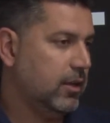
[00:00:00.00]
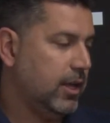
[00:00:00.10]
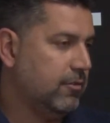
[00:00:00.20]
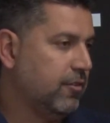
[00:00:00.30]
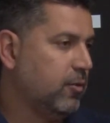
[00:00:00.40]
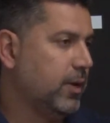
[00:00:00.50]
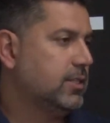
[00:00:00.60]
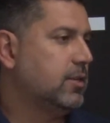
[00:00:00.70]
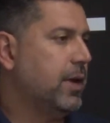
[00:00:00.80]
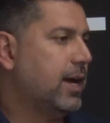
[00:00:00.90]

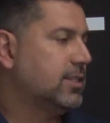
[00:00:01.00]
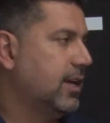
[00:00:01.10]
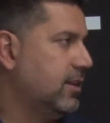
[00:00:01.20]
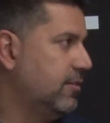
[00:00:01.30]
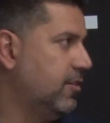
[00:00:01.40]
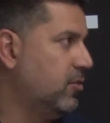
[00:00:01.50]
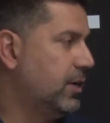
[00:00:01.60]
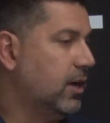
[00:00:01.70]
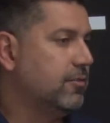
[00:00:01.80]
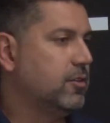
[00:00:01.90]
influence the backside of the film
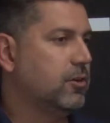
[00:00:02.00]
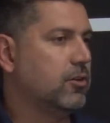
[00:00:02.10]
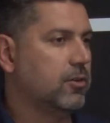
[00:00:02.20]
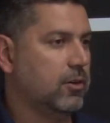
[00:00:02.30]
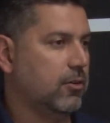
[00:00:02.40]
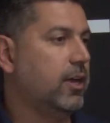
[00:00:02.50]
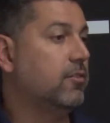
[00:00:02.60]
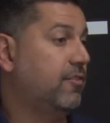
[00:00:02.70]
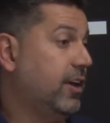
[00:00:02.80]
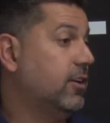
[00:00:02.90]
enough to create
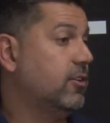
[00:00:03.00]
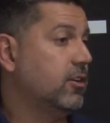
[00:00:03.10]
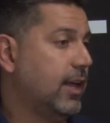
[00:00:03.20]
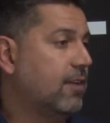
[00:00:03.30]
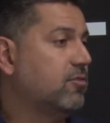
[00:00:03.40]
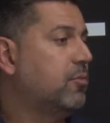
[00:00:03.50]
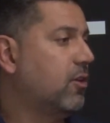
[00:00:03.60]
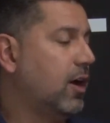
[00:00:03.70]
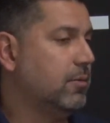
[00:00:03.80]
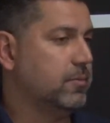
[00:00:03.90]
a failure to have a
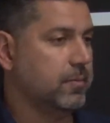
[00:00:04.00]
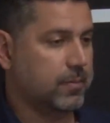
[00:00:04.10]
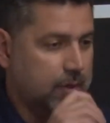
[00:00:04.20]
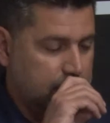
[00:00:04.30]
problem.